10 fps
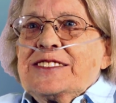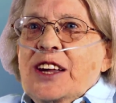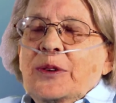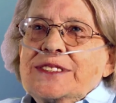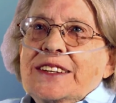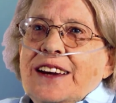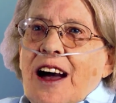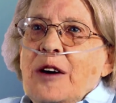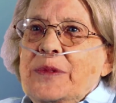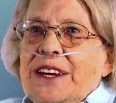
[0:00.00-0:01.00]
So it's a
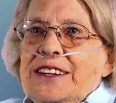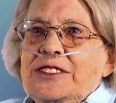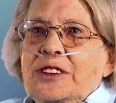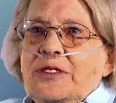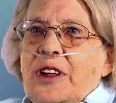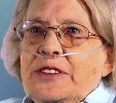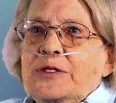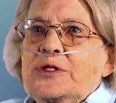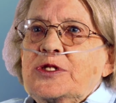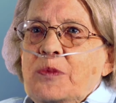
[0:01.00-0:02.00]
combination of all
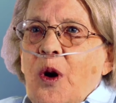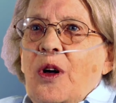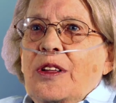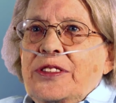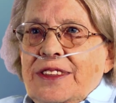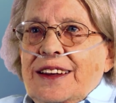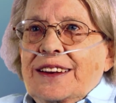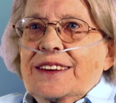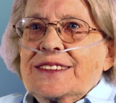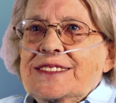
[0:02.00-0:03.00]
those small
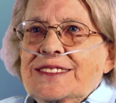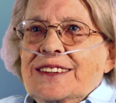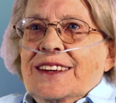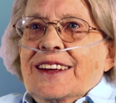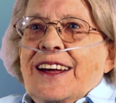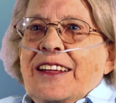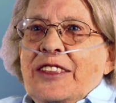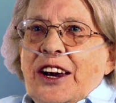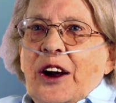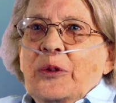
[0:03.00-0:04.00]
things
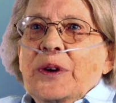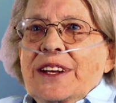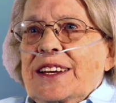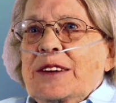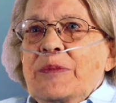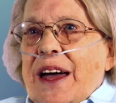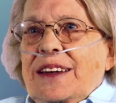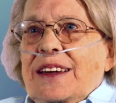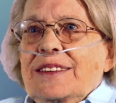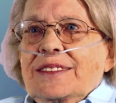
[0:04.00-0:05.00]
that are really
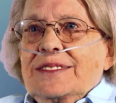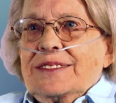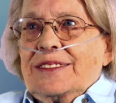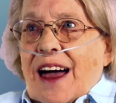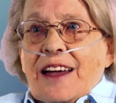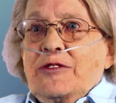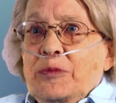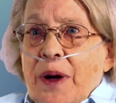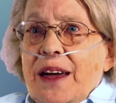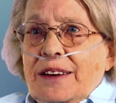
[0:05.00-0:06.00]
making
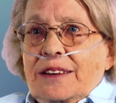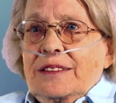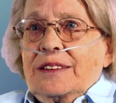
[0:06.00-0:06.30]
life better.